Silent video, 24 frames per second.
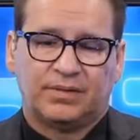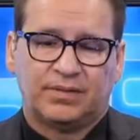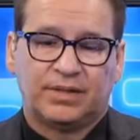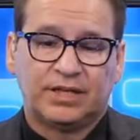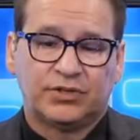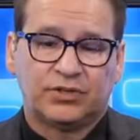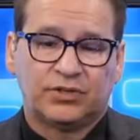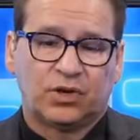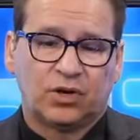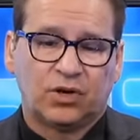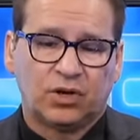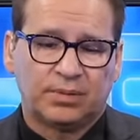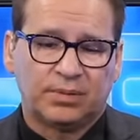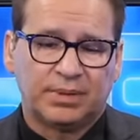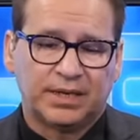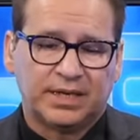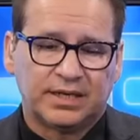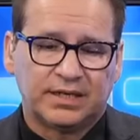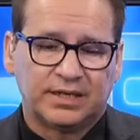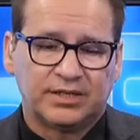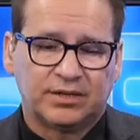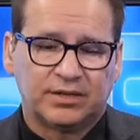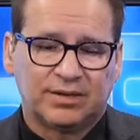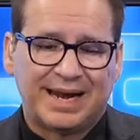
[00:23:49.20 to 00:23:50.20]
this early
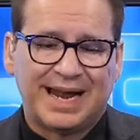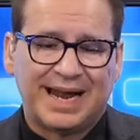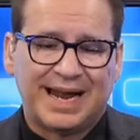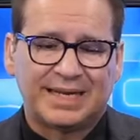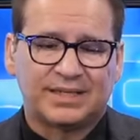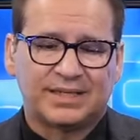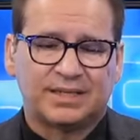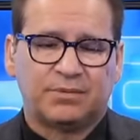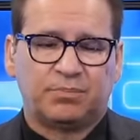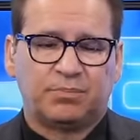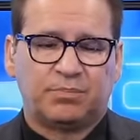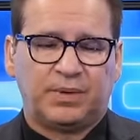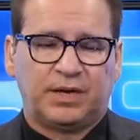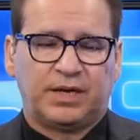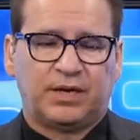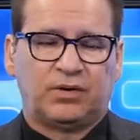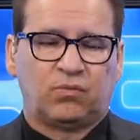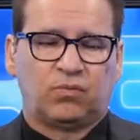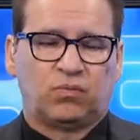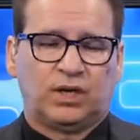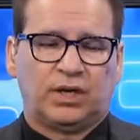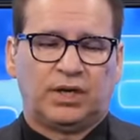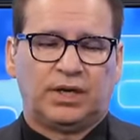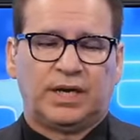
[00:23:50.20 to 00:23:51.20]
because there hasn't
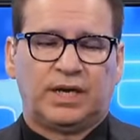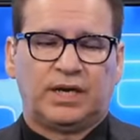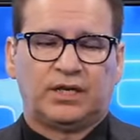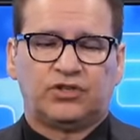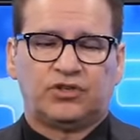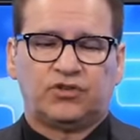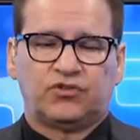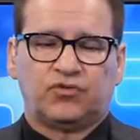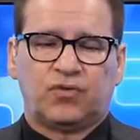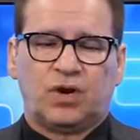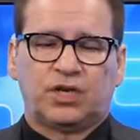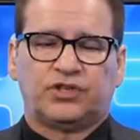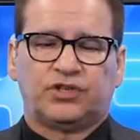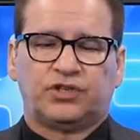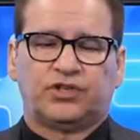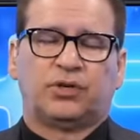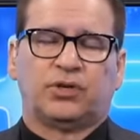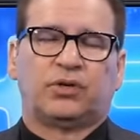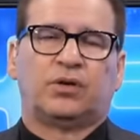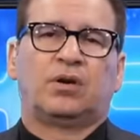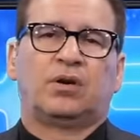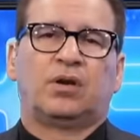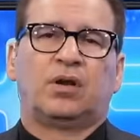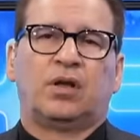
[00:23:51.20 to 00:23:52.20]
been really a
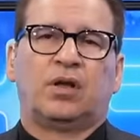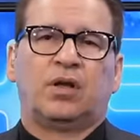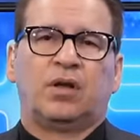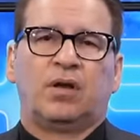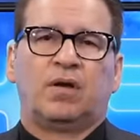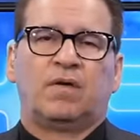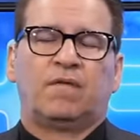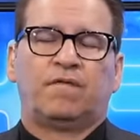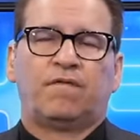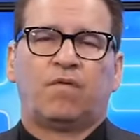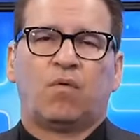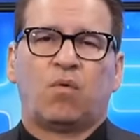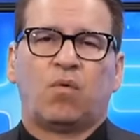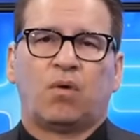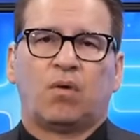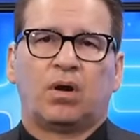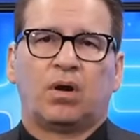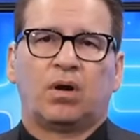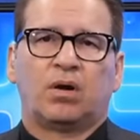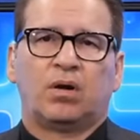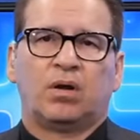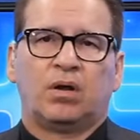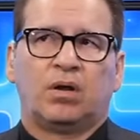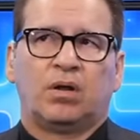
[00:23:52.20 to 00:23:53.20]
structure
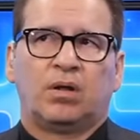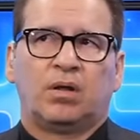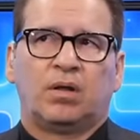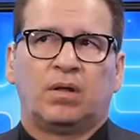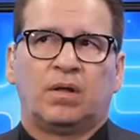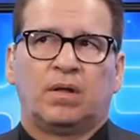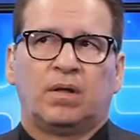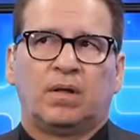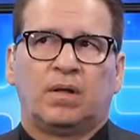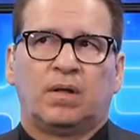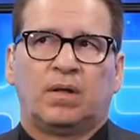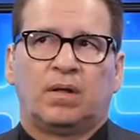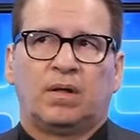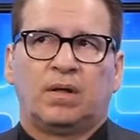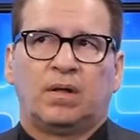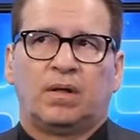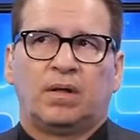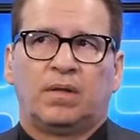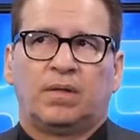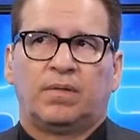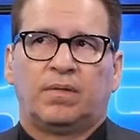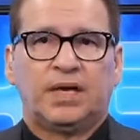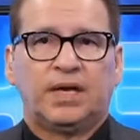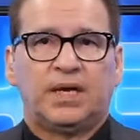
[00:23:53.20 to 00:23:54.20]
for
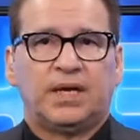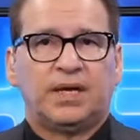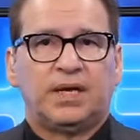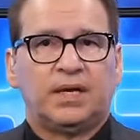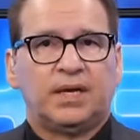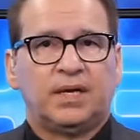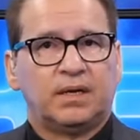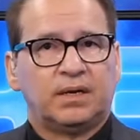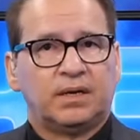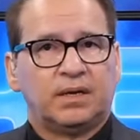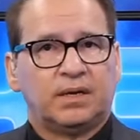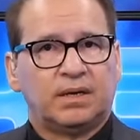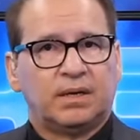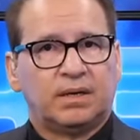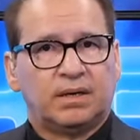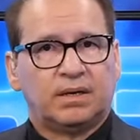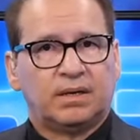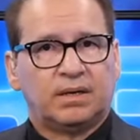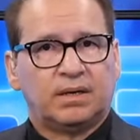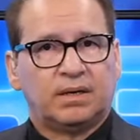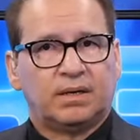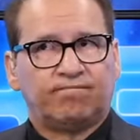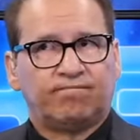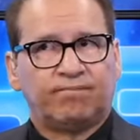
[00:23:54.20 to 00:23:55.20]
the,
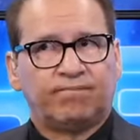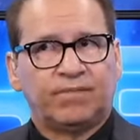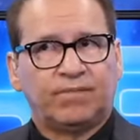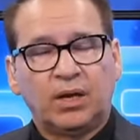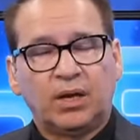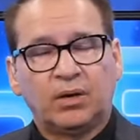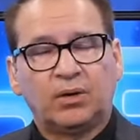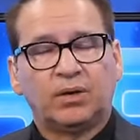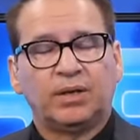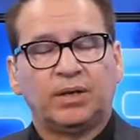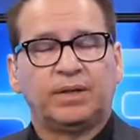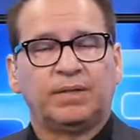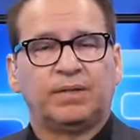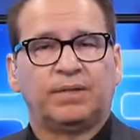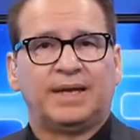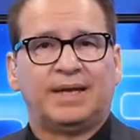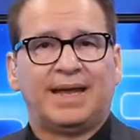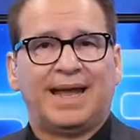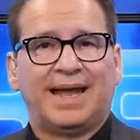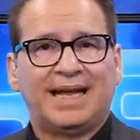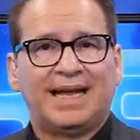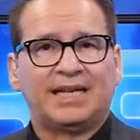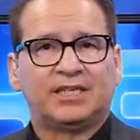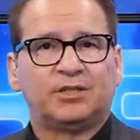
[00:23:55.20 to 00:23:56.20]
not only the
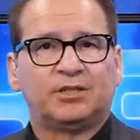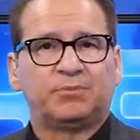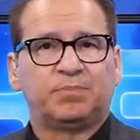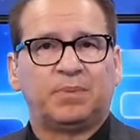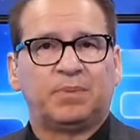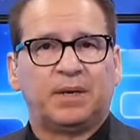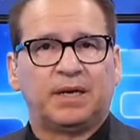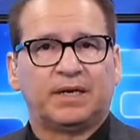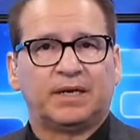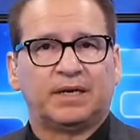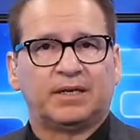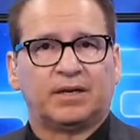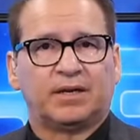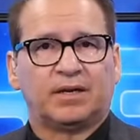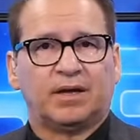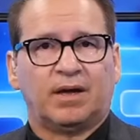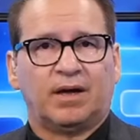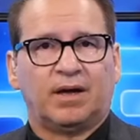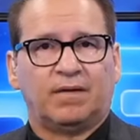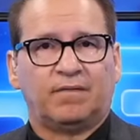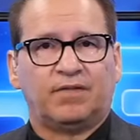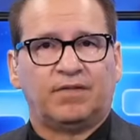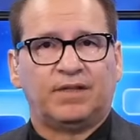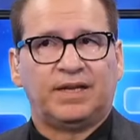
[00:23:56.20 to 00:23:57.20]
aspect of
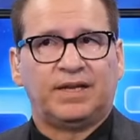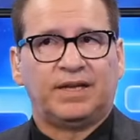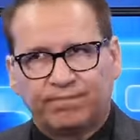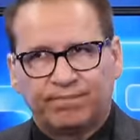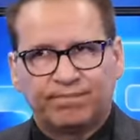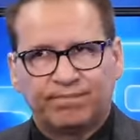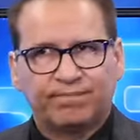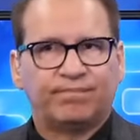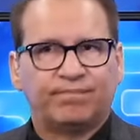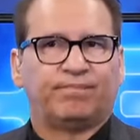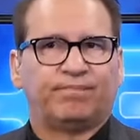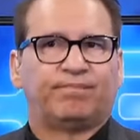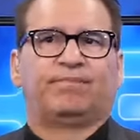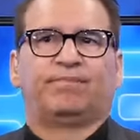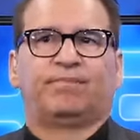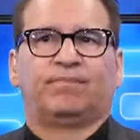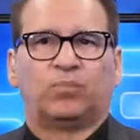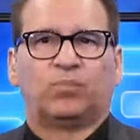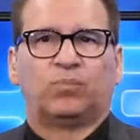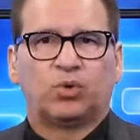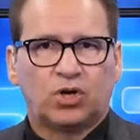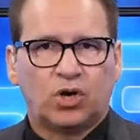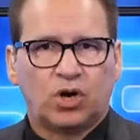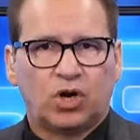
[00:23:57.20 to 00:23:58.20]
the,
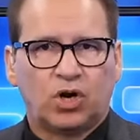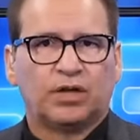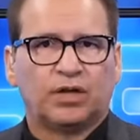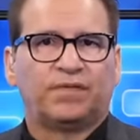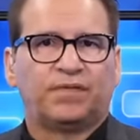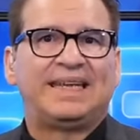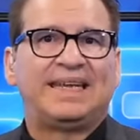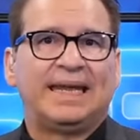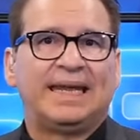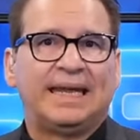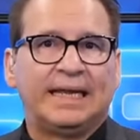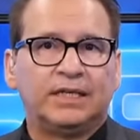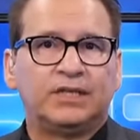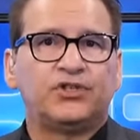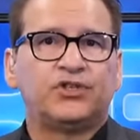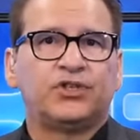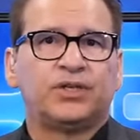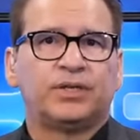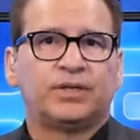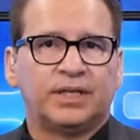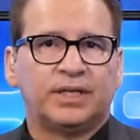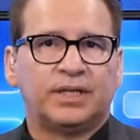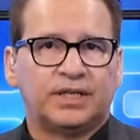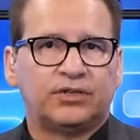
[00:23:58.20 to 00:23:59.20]
we'll call it the
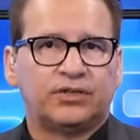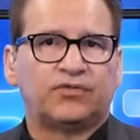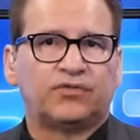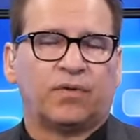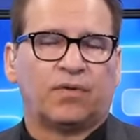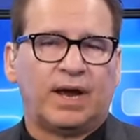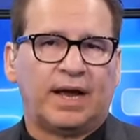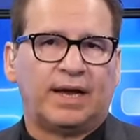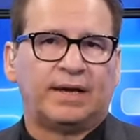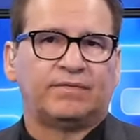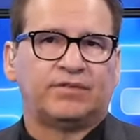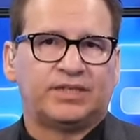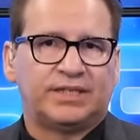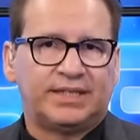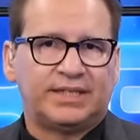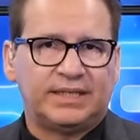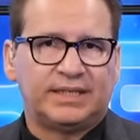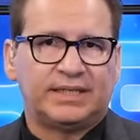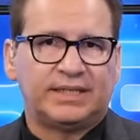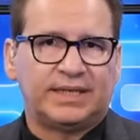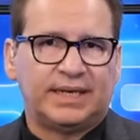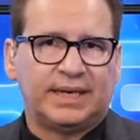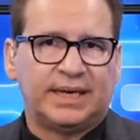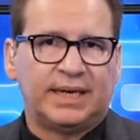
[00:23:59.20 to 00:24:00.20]
engine that drives
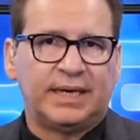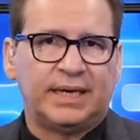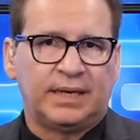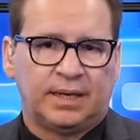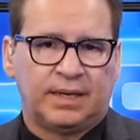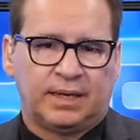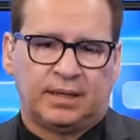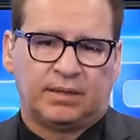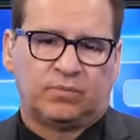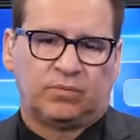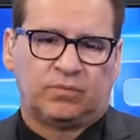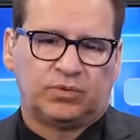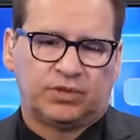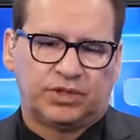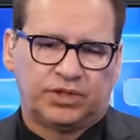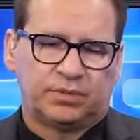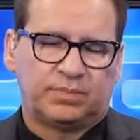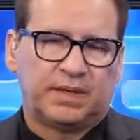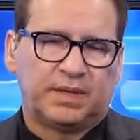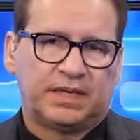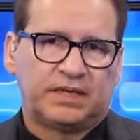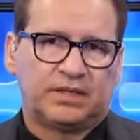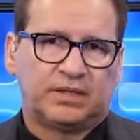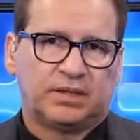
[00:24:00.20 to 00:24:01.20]
DC, which
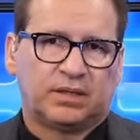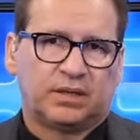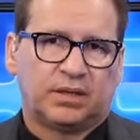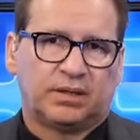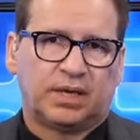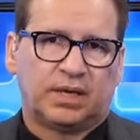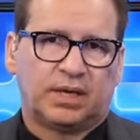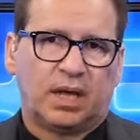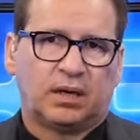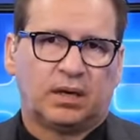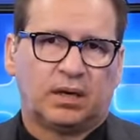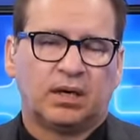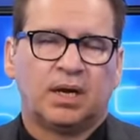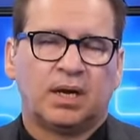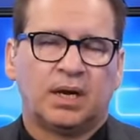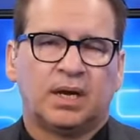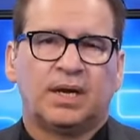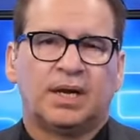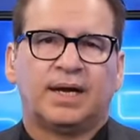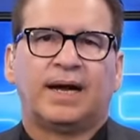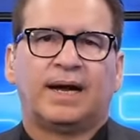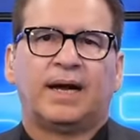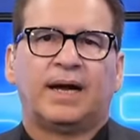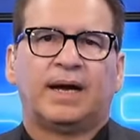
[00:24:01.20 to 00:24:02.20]
is basically the dollar,
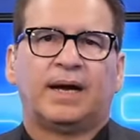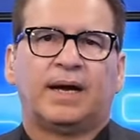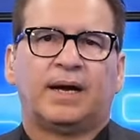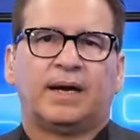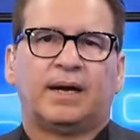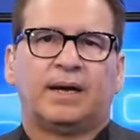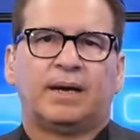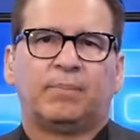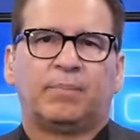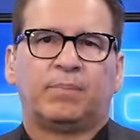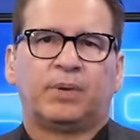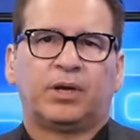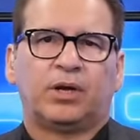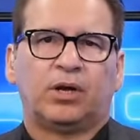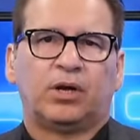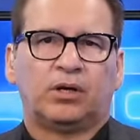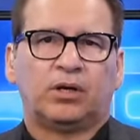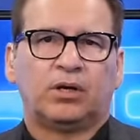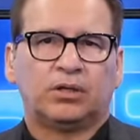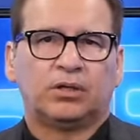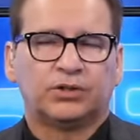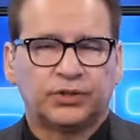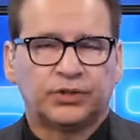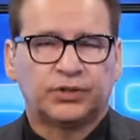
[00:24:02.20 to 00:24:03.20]
but also the